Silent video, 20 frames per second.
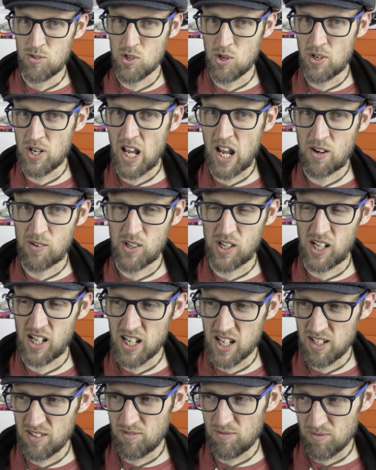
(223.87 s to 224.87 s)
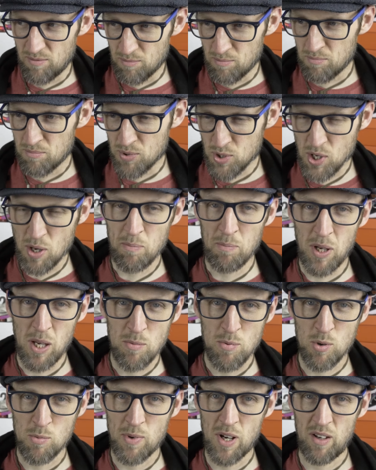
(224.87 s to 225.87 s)
So inherently, some
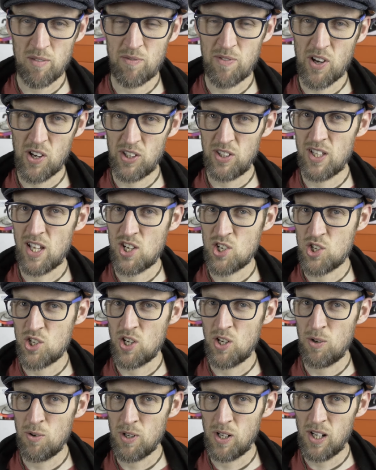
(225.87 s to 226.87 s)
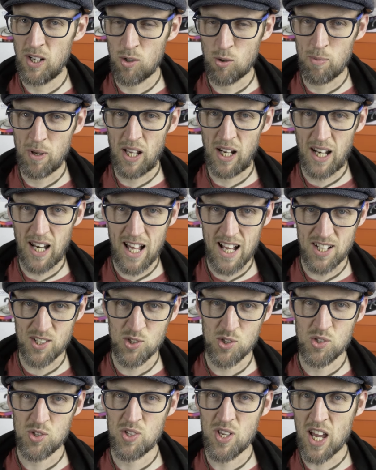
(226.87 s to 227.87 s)
people might find this shoe a little bit less
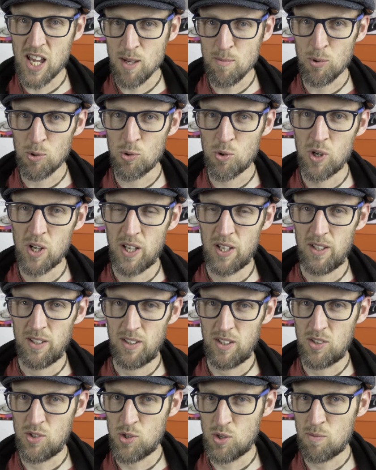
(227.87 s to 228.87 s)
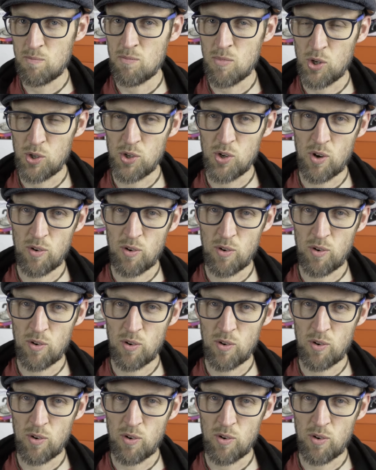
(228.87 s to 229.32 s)
stable than some modern